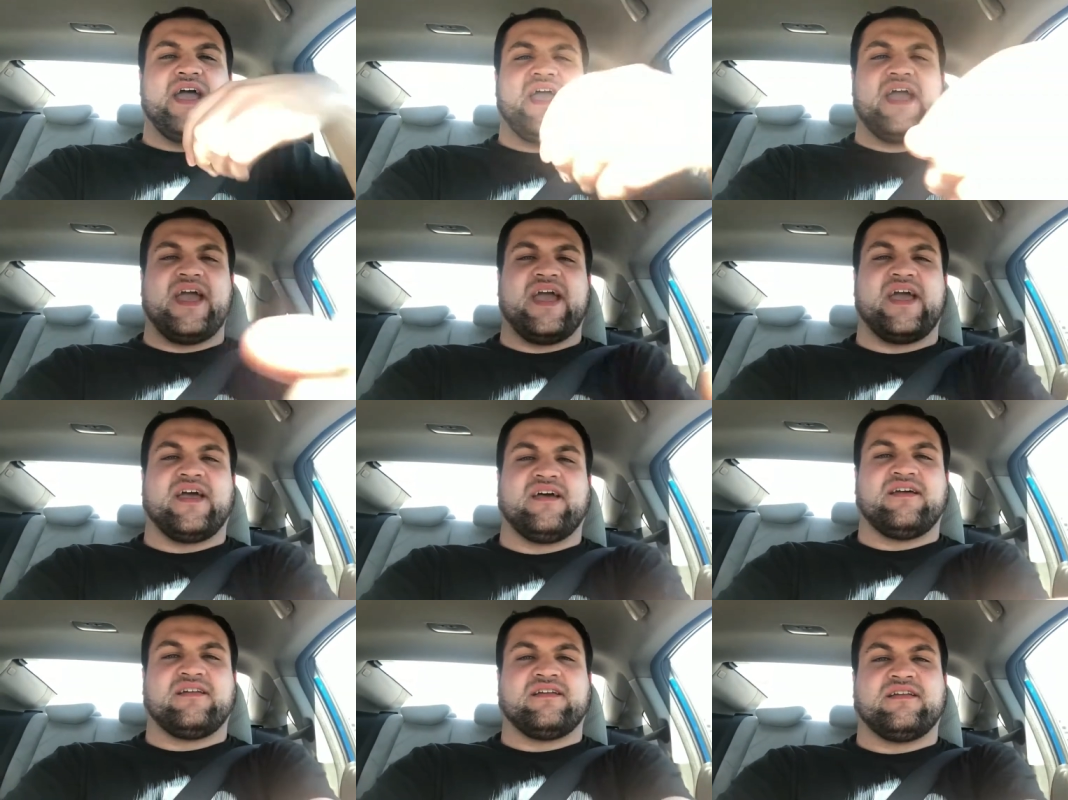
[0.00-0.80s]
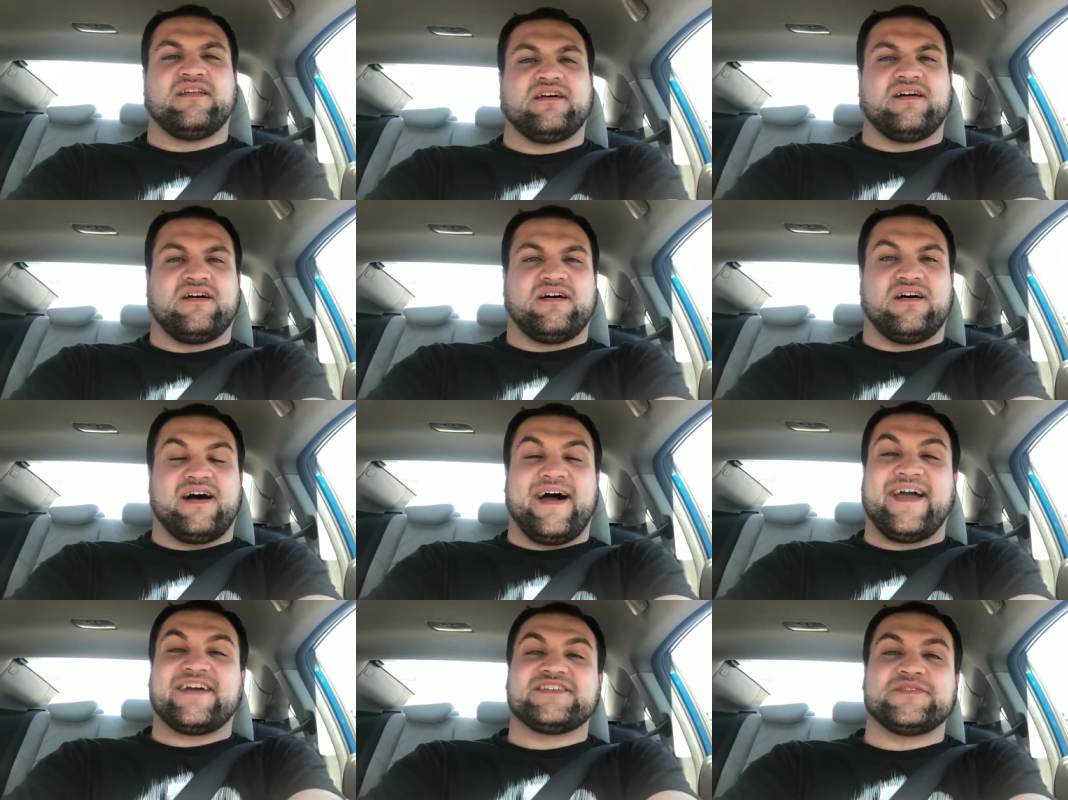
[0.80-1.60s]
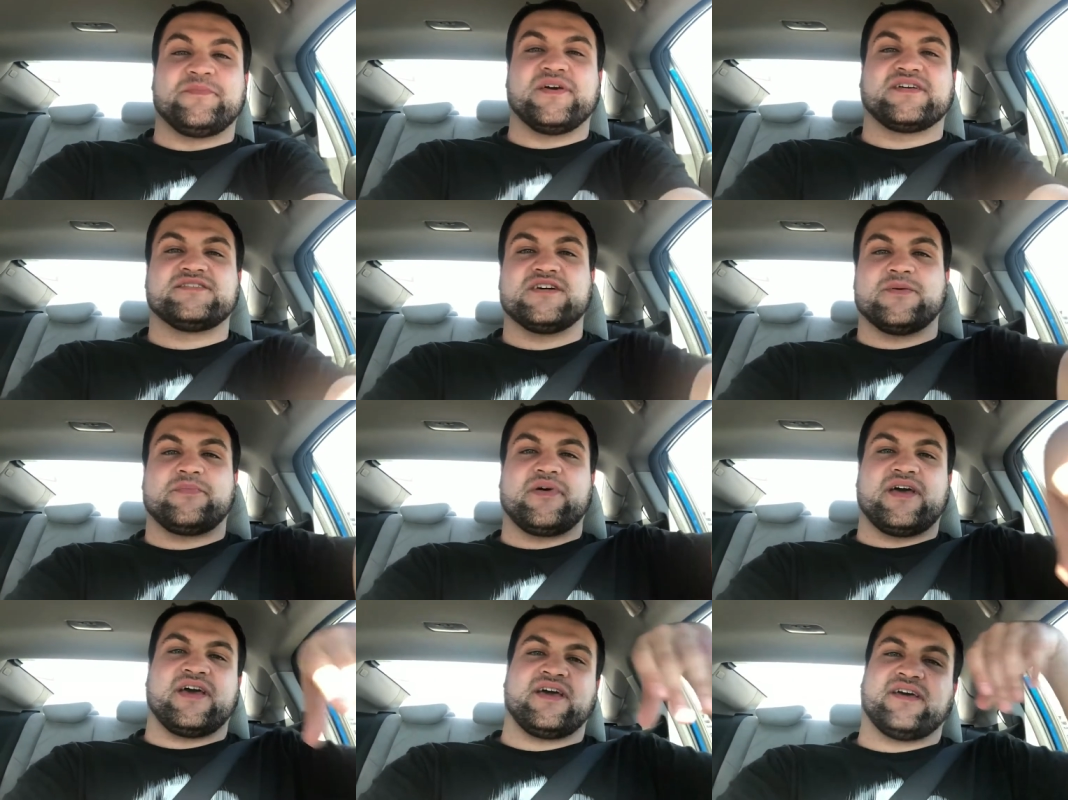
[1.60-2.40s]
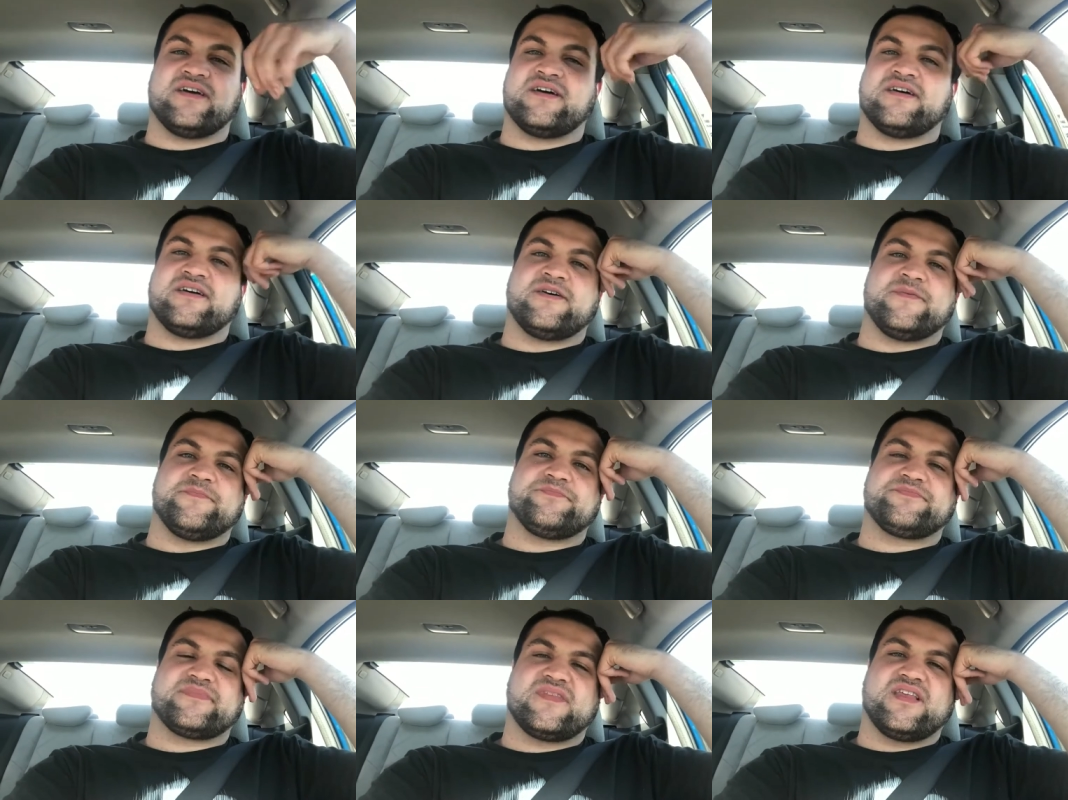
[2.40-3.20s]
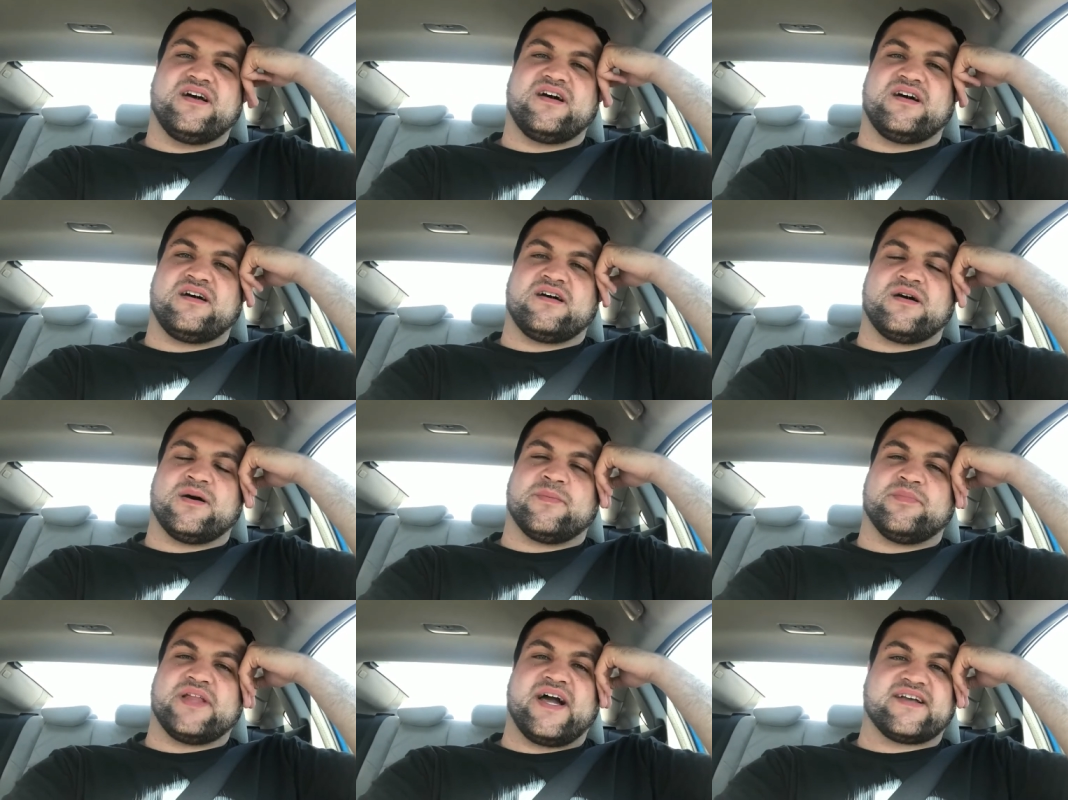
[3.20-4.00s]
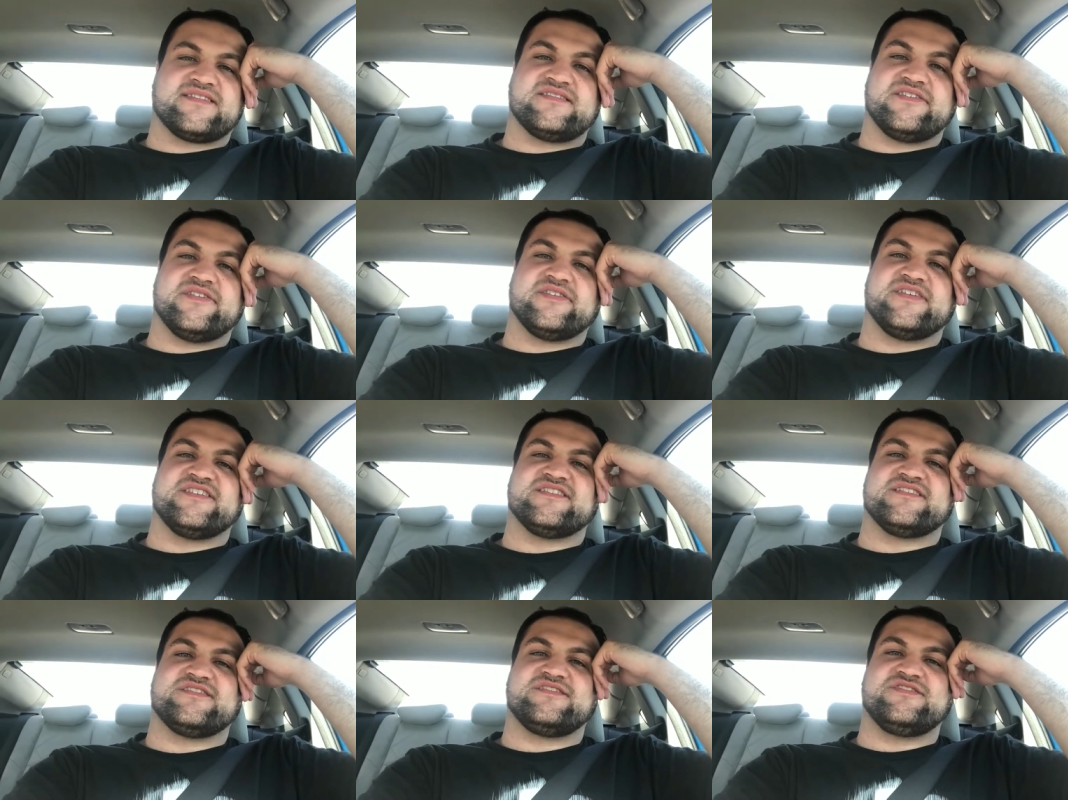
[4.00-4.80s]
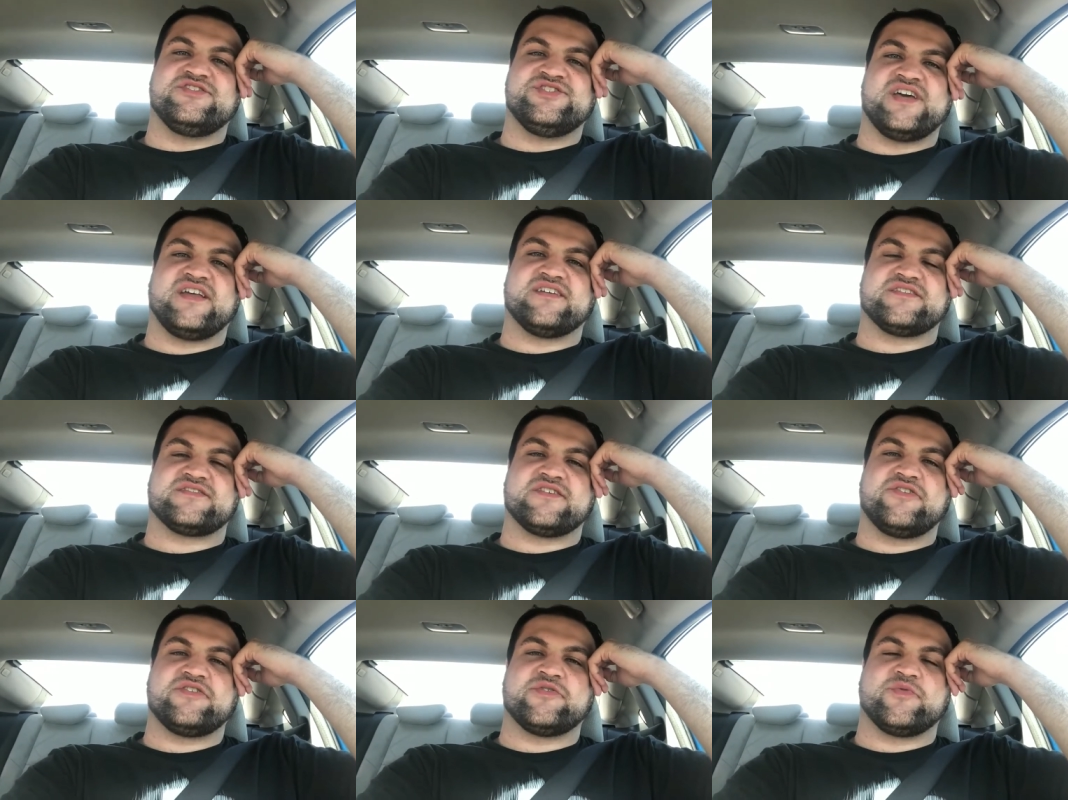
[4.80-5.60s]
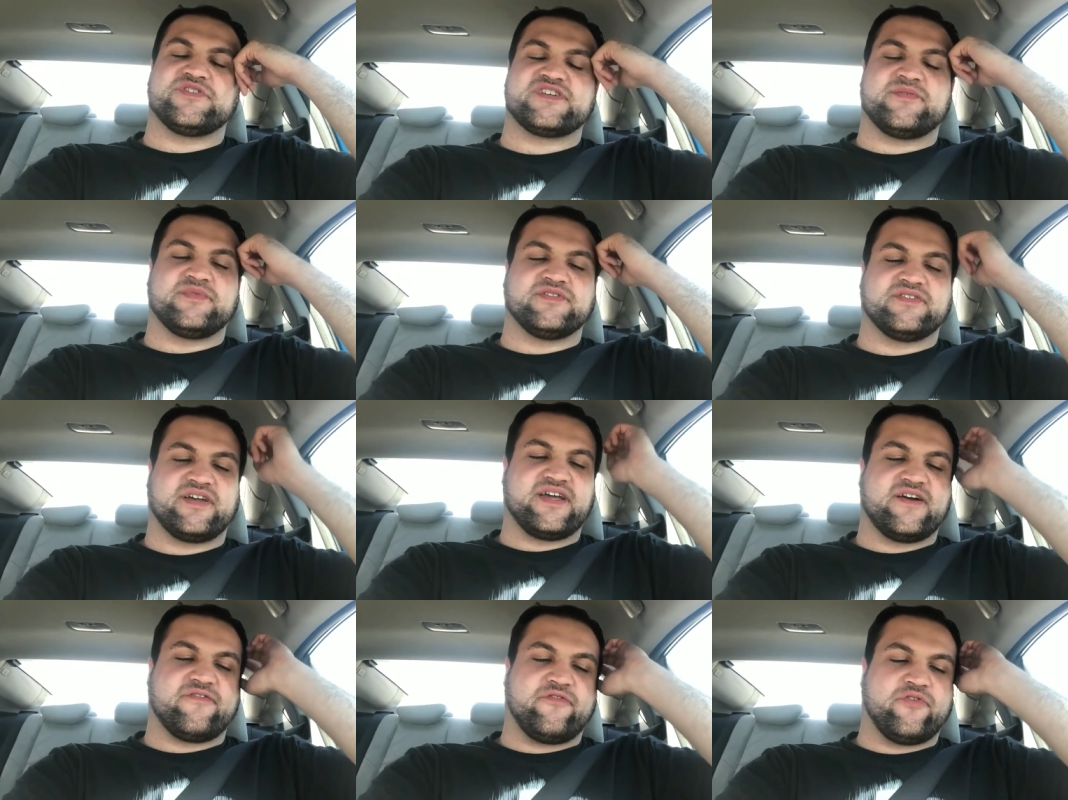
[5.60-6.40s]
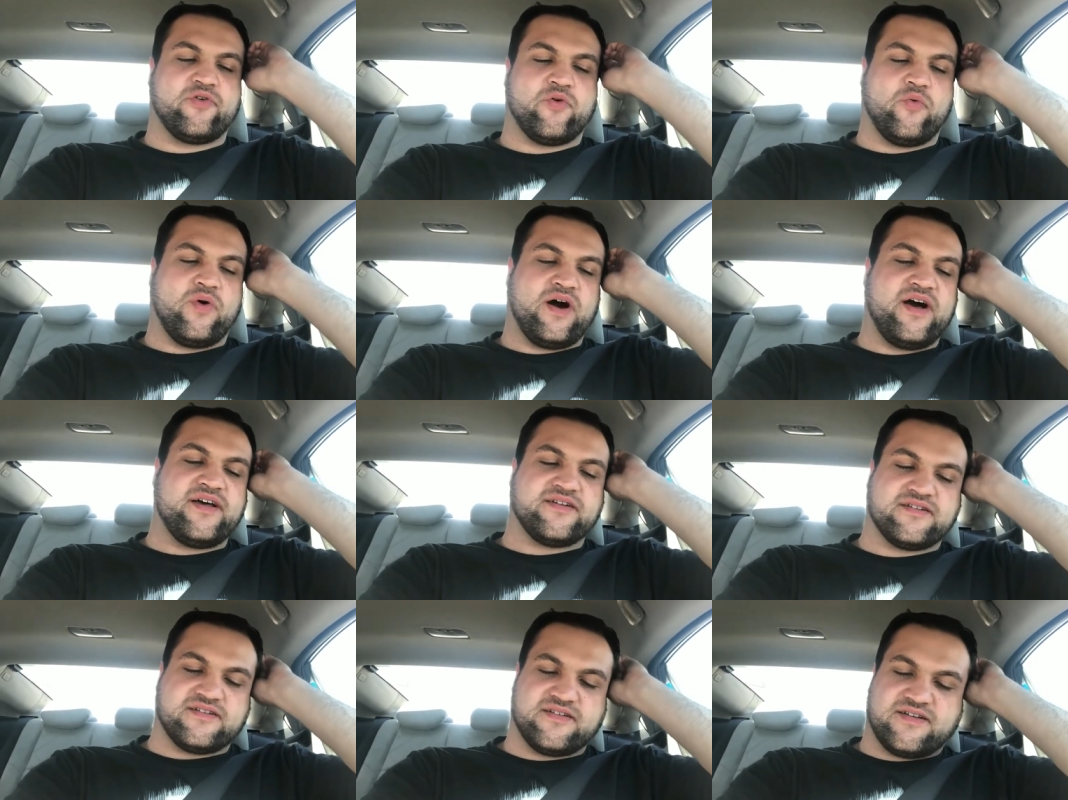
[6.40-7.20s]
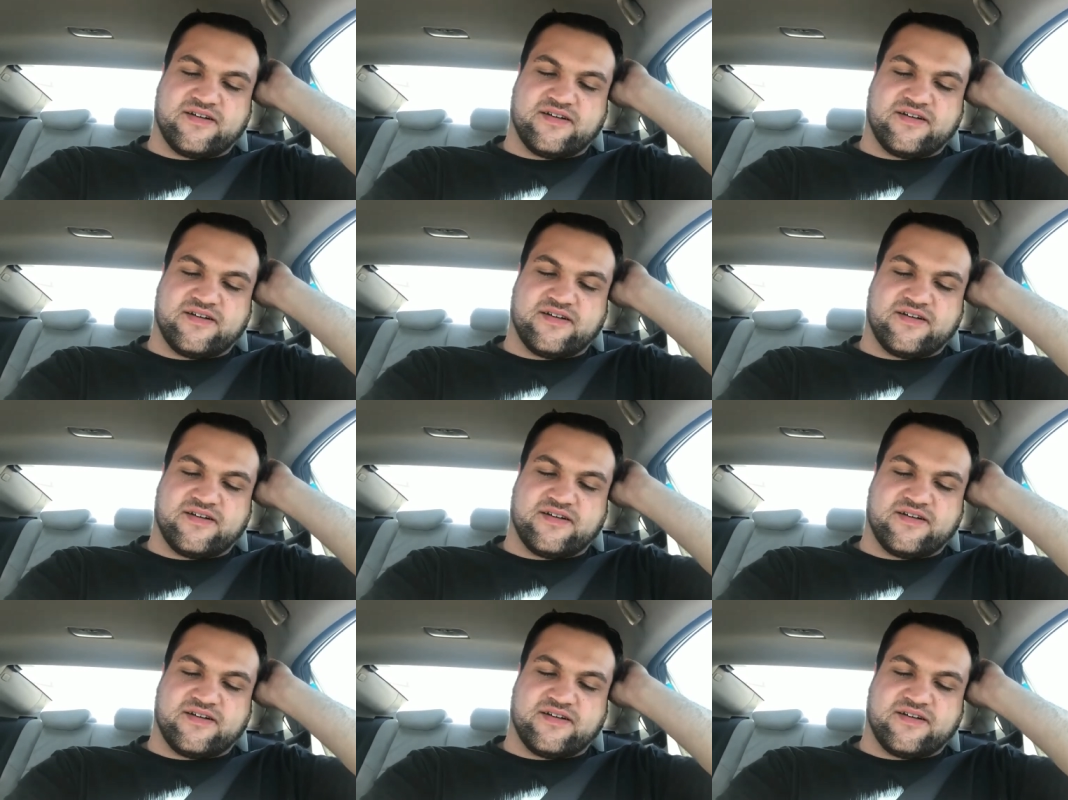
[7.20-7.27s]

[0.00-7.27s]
And uh, I actually picked up a, um, a, Black Series Jaina Solo, which I've been looking at for a while.